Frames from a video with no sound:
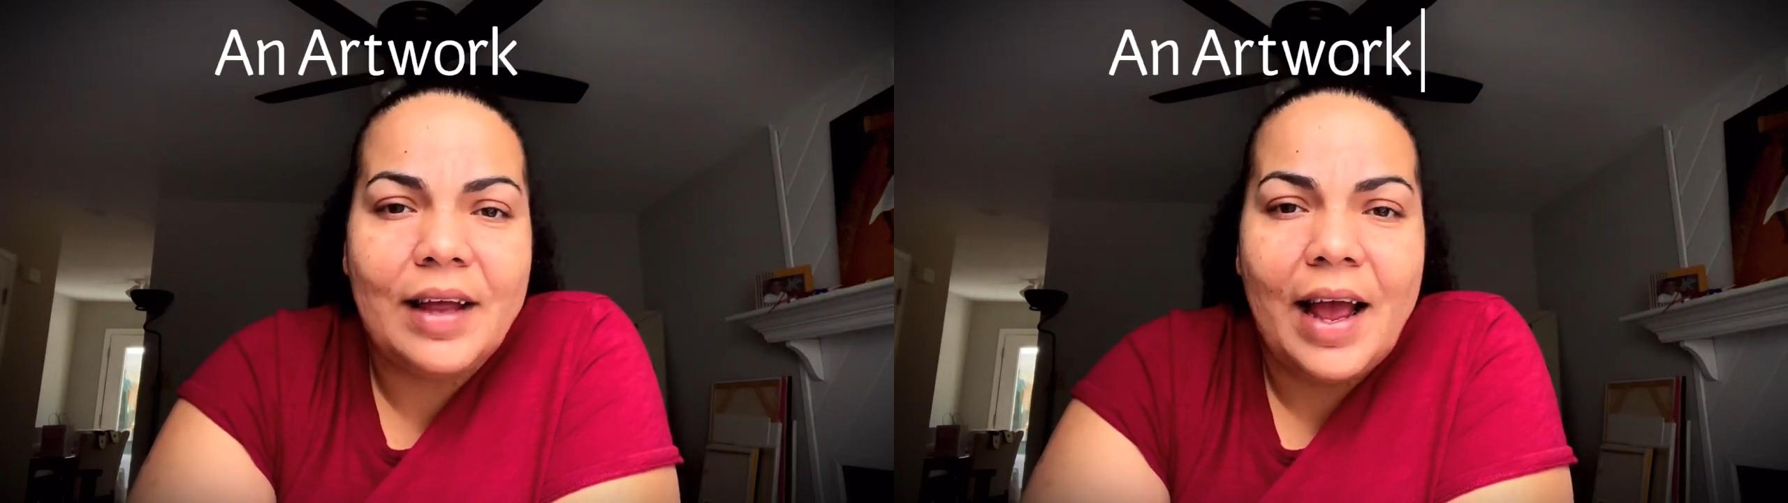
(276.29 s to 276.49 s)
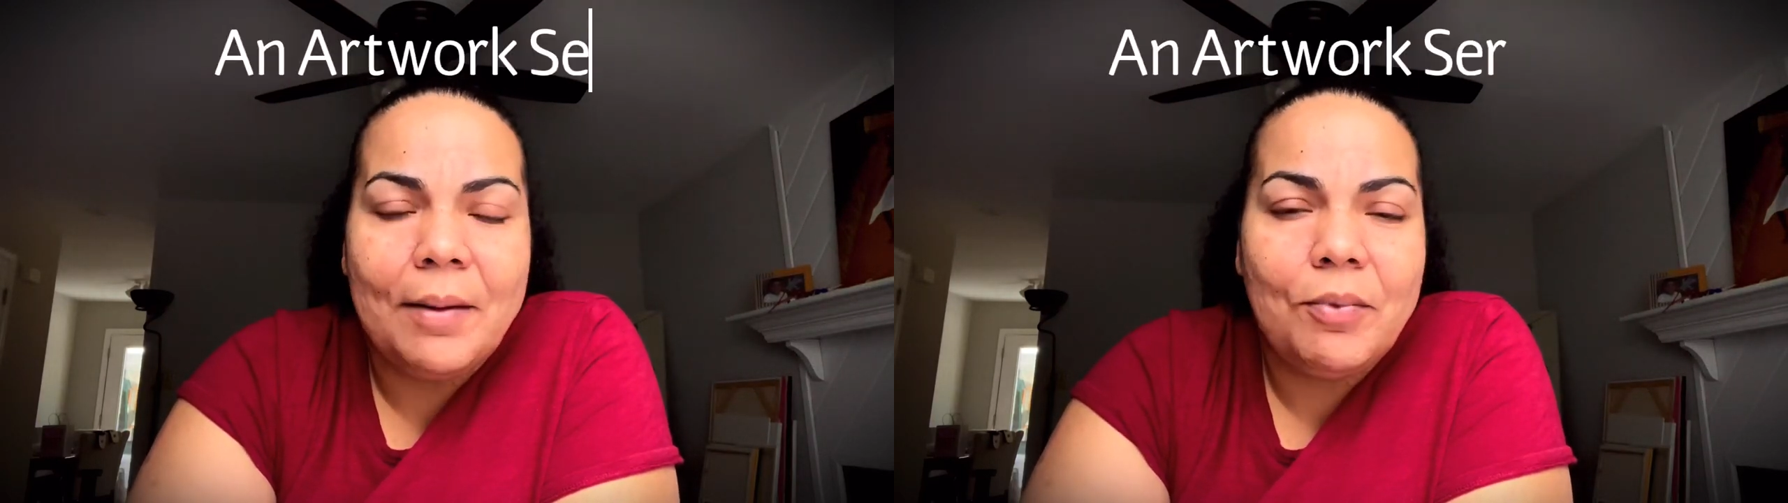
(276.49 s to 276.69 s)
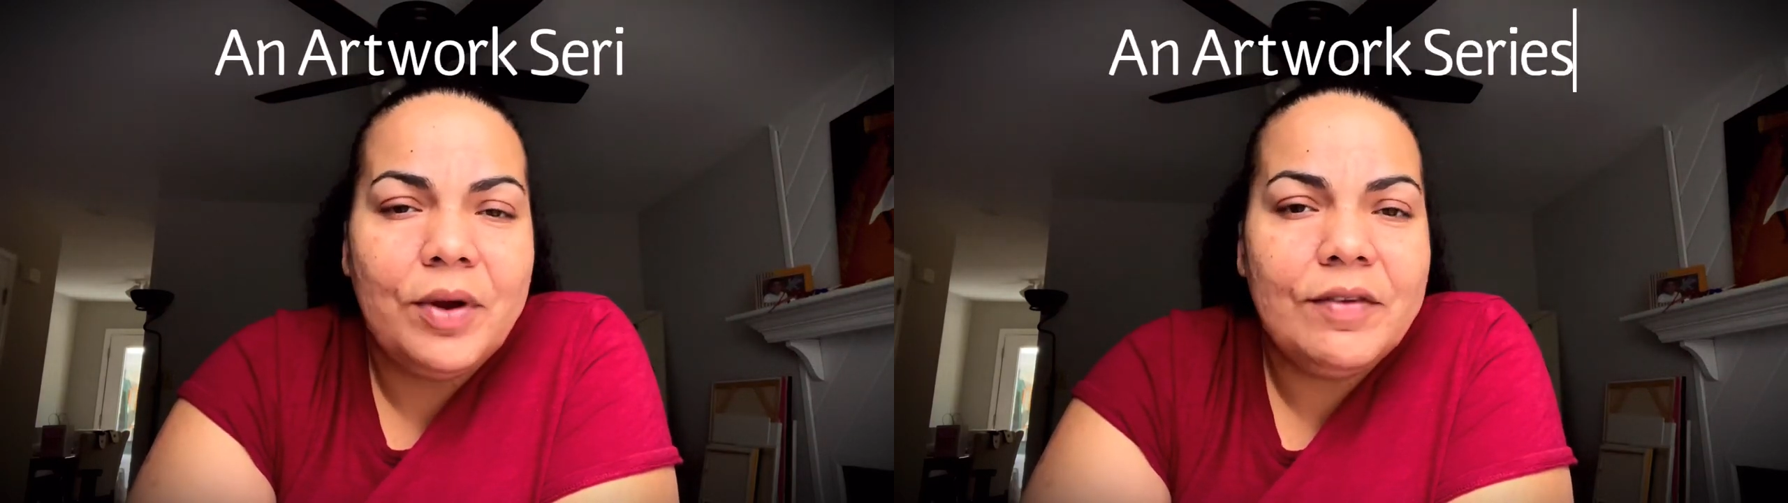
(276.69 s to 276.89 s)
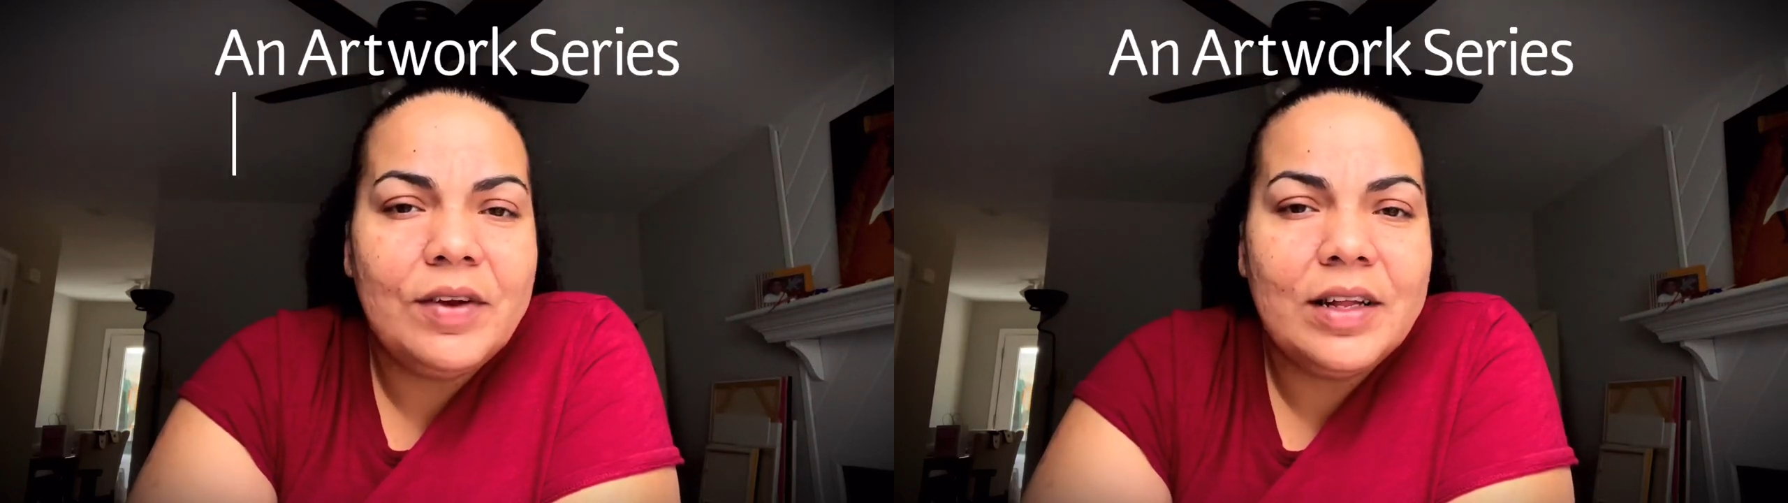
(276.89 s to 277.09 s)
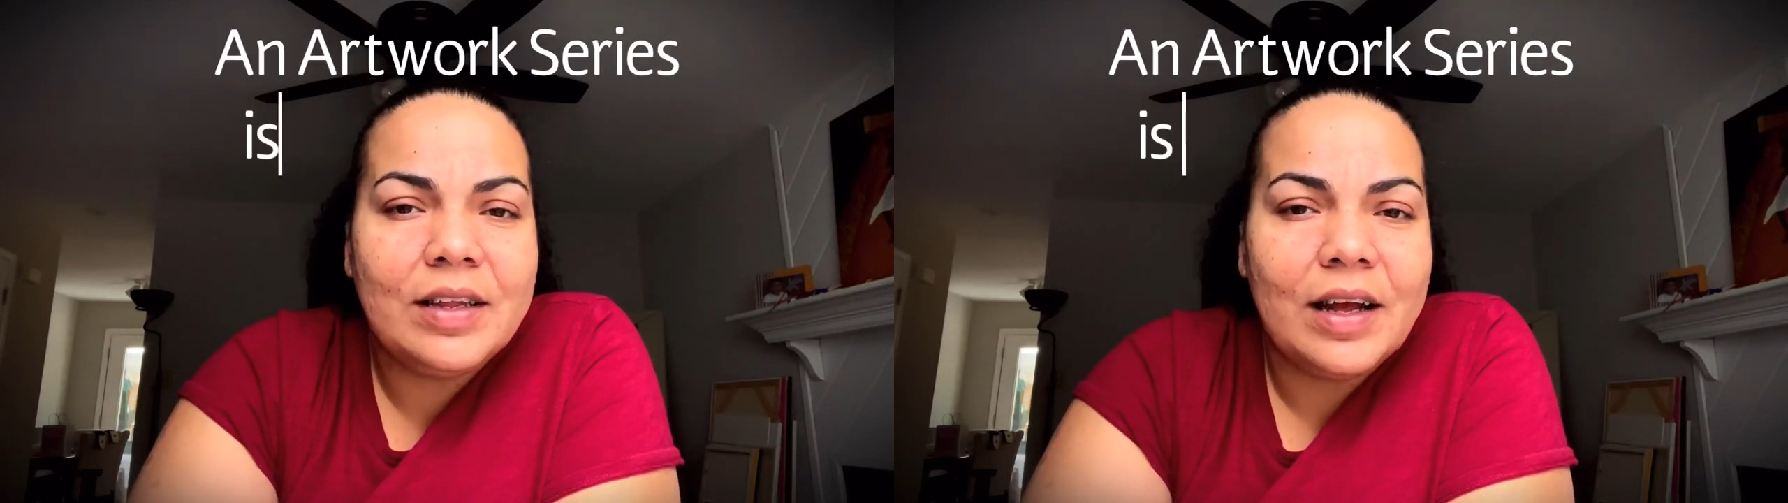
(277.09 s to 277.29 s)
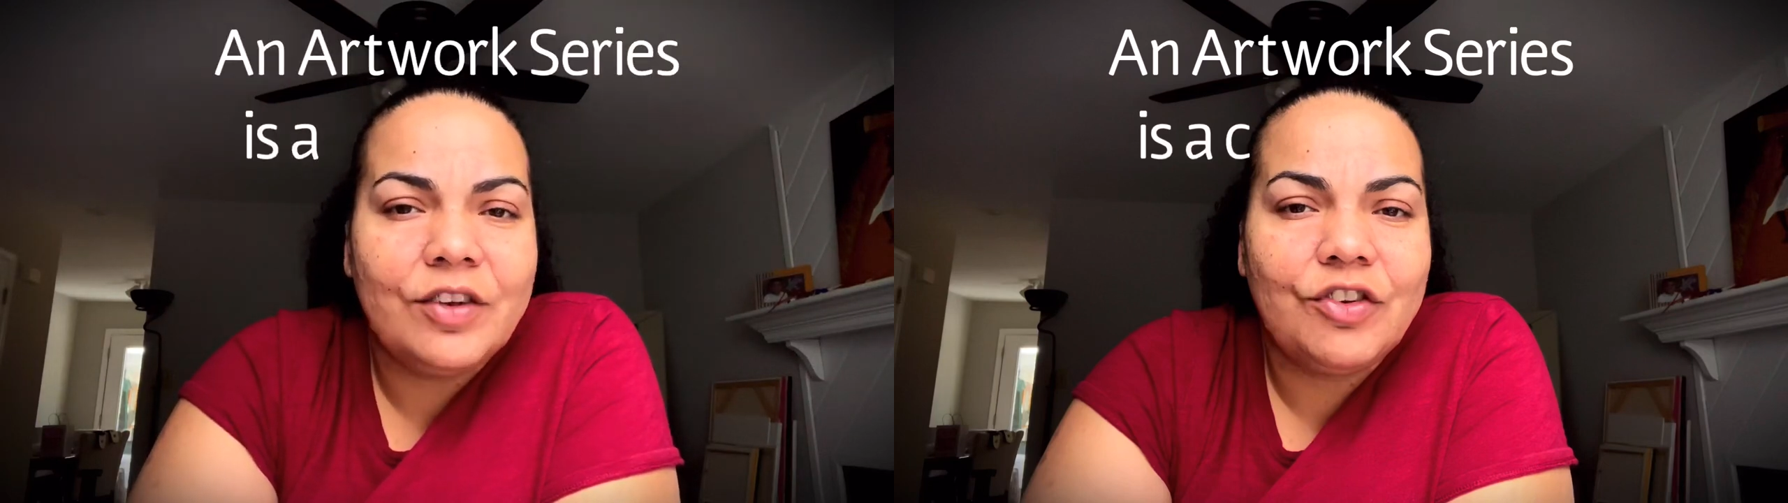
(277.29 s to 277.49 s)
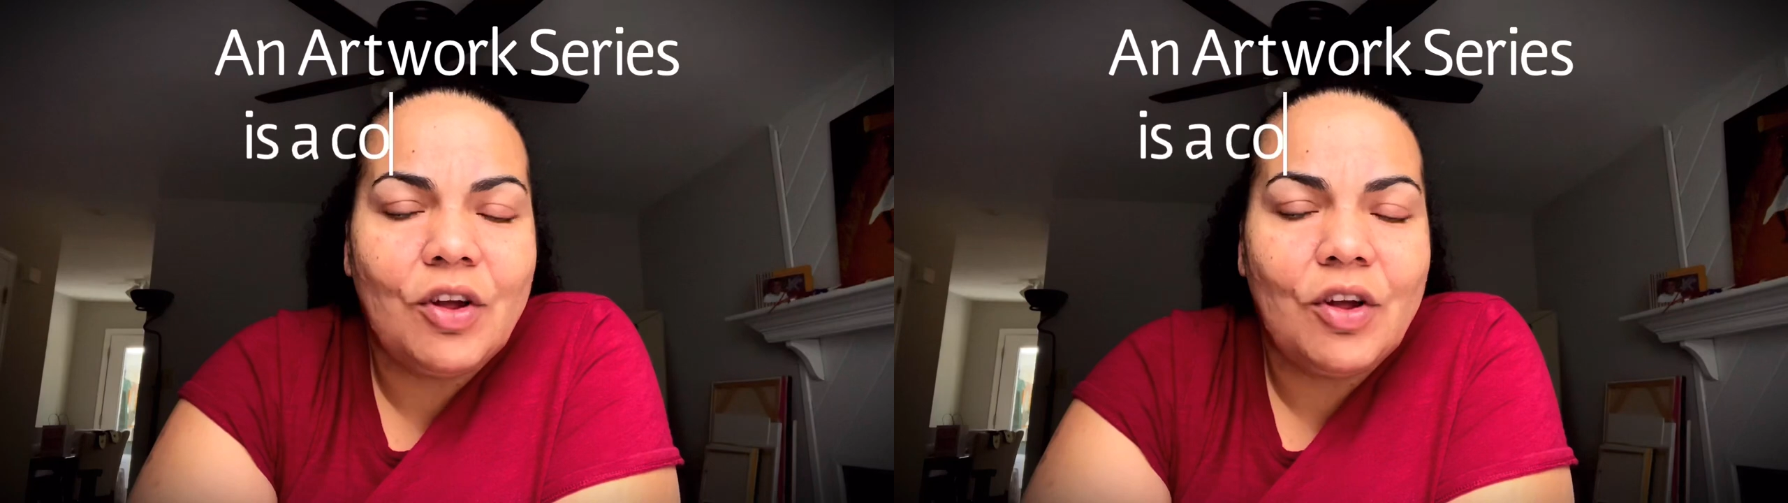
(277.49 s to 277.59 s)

I briefly touched